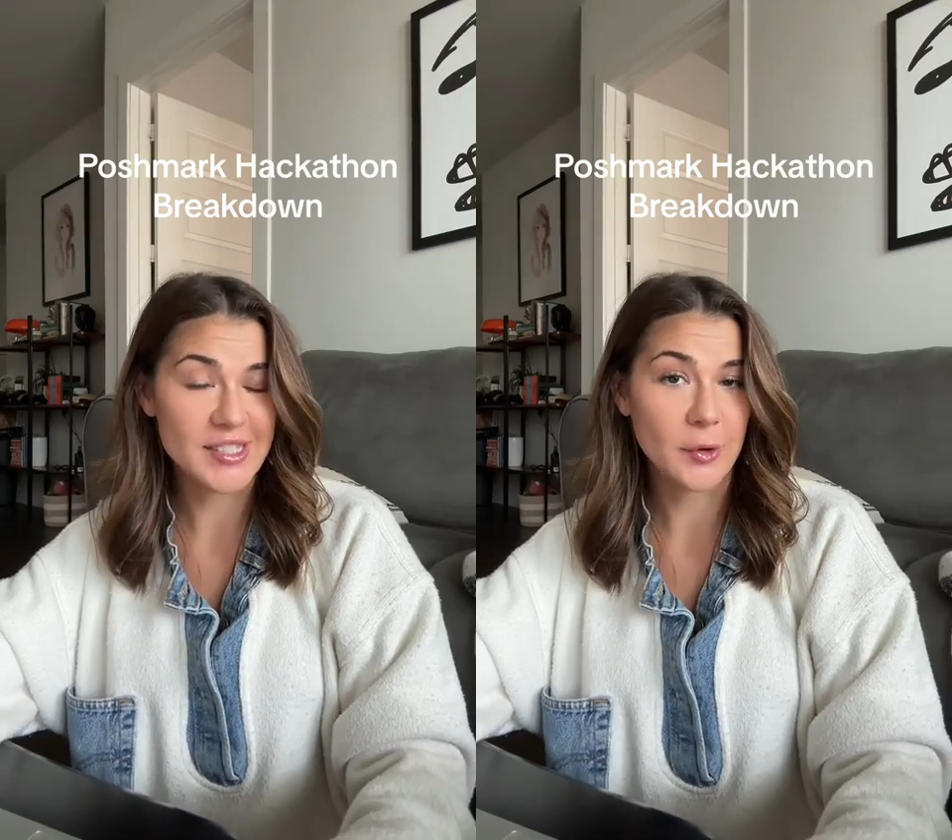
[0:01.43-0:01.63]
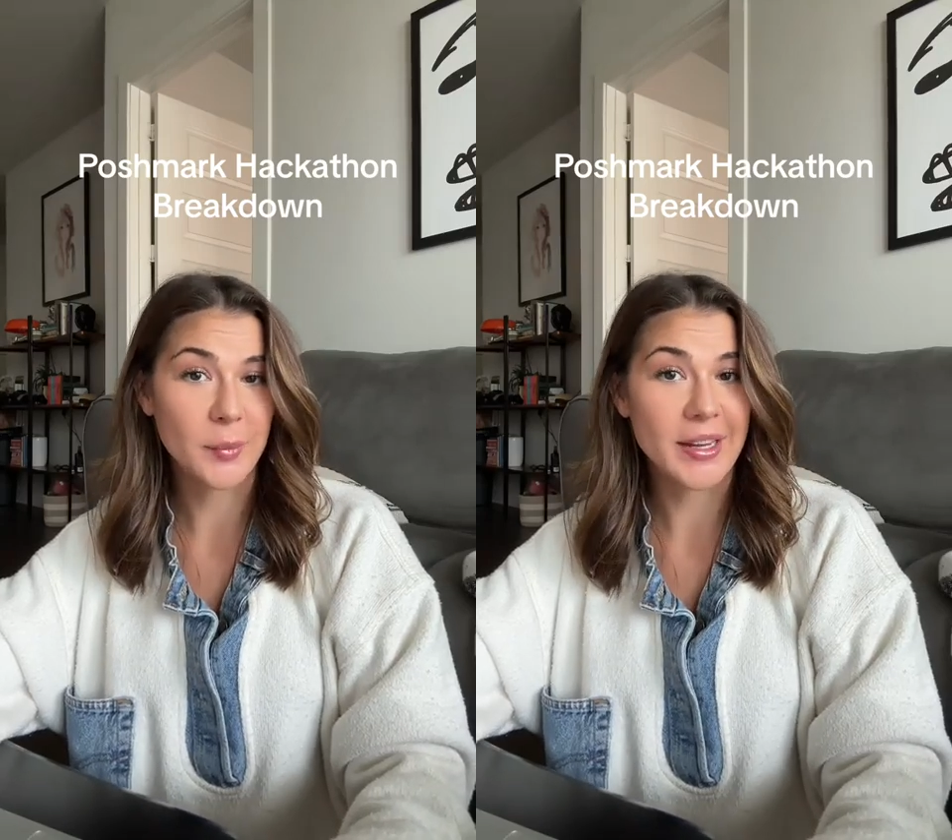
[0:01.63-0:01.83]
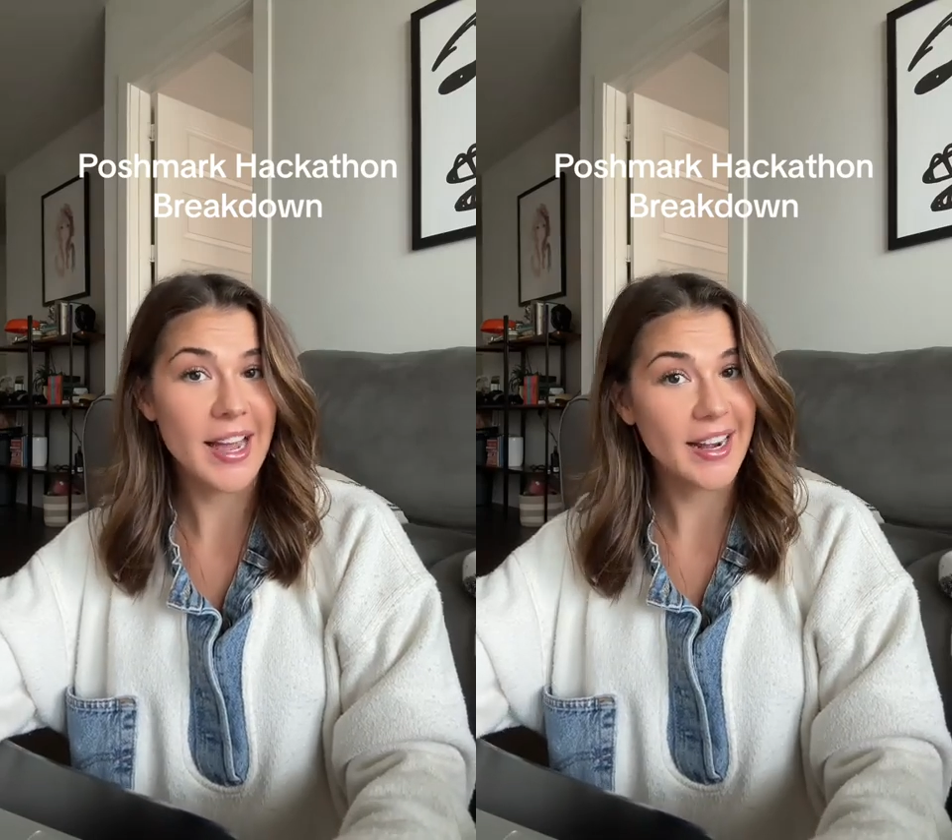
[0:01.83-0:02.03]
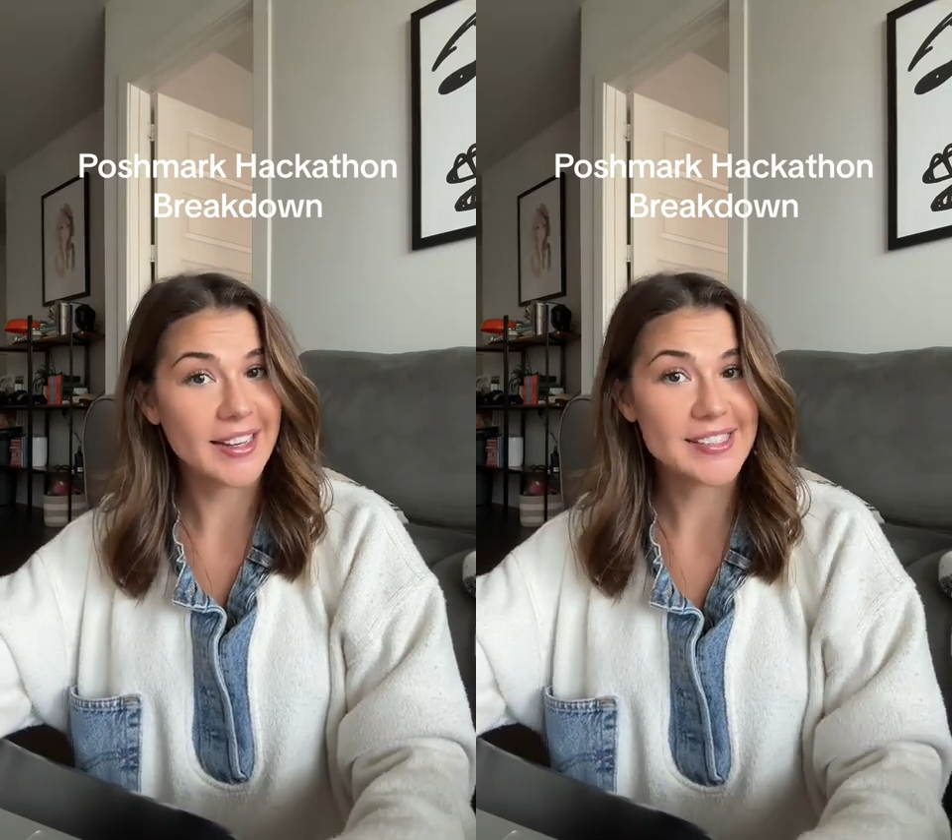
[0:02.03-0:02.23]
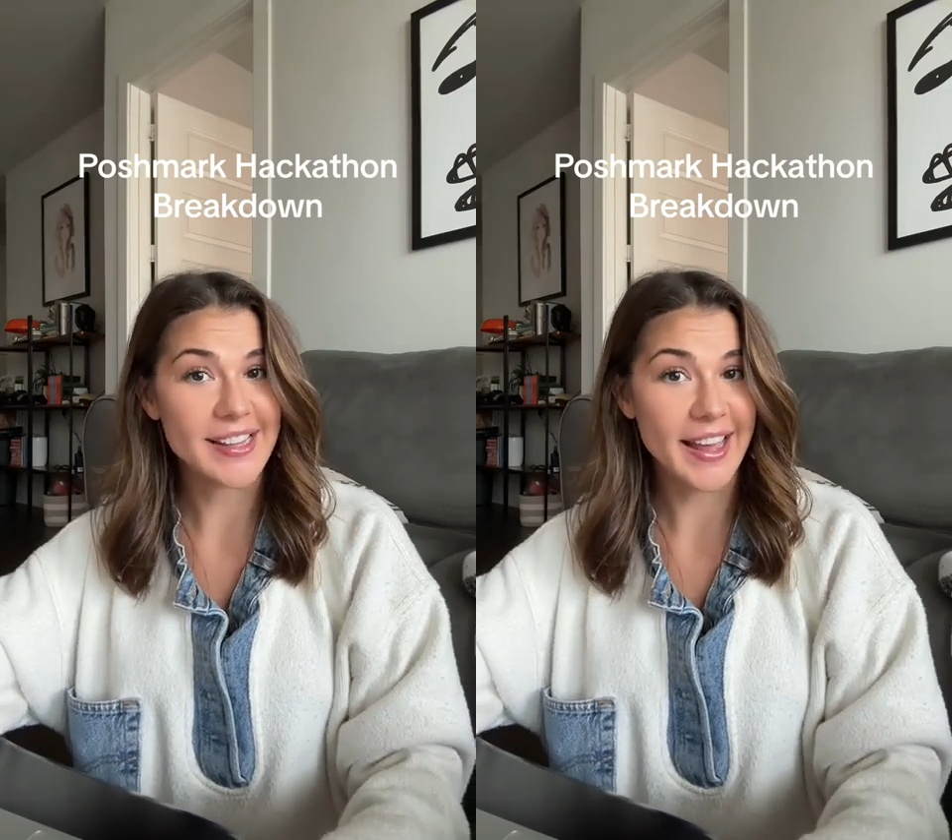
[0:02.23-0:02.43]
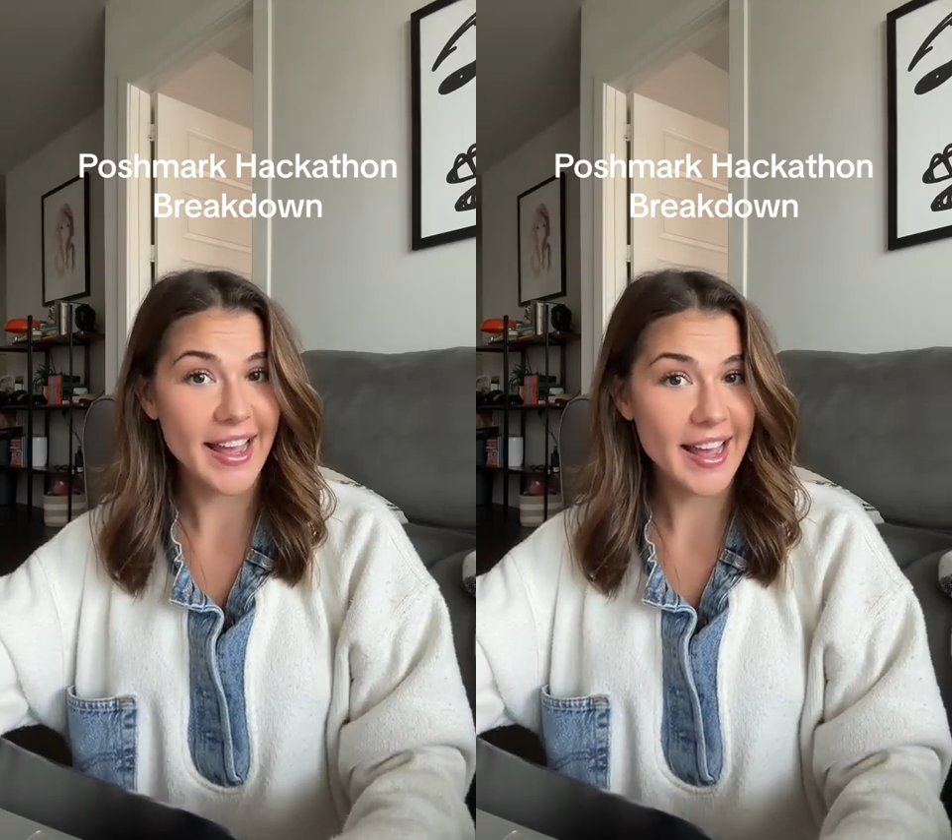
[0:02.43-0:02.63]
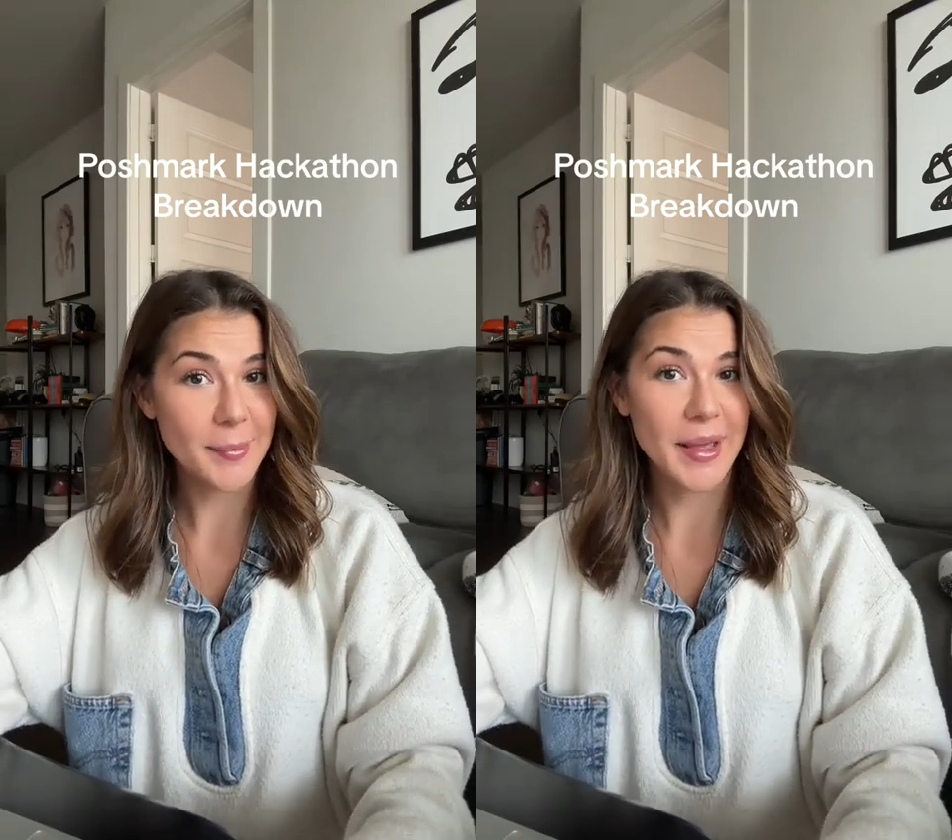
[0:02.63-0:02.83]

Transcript: they will be adding to the app